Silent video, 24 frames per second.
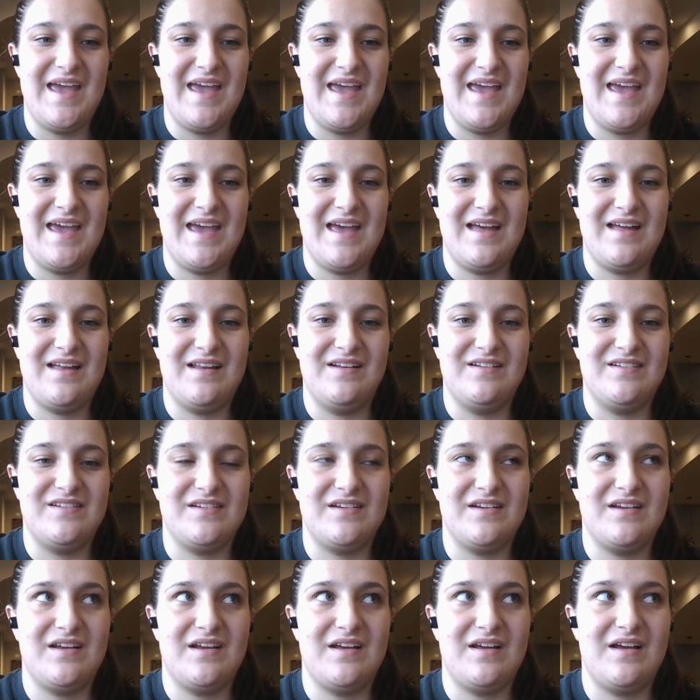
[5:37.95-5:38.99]
And
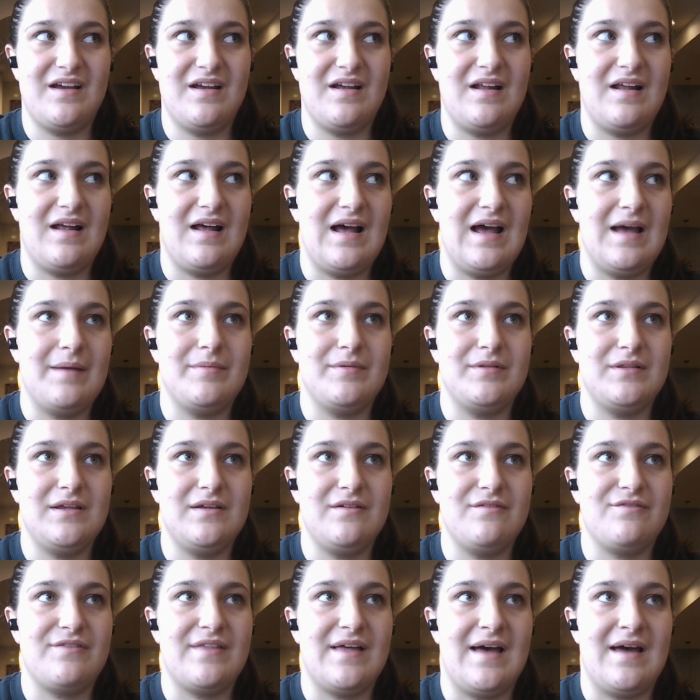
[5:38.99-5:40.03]
I
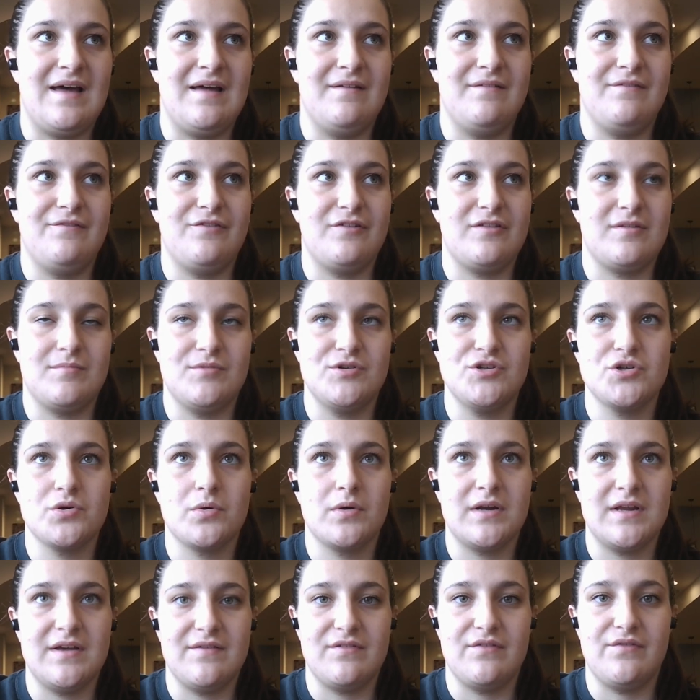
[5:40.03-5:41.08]
believe that for the
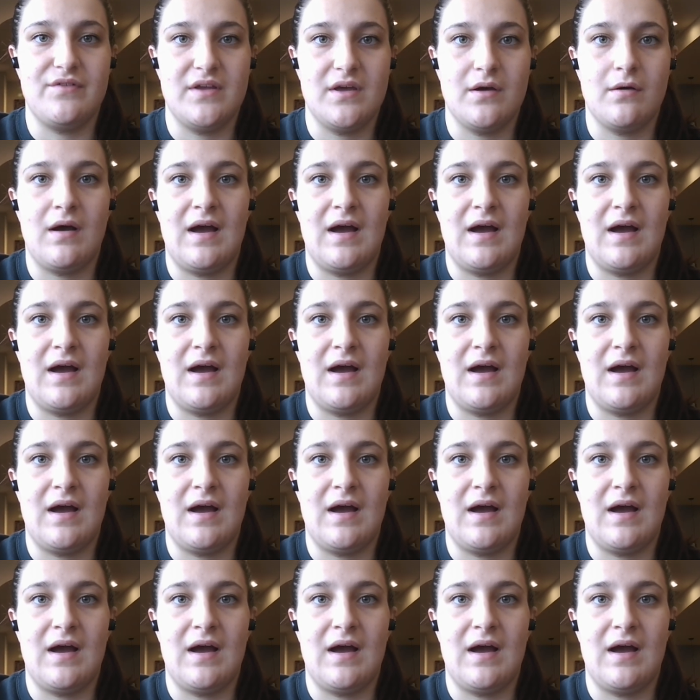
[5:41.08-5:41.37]
majority of the video,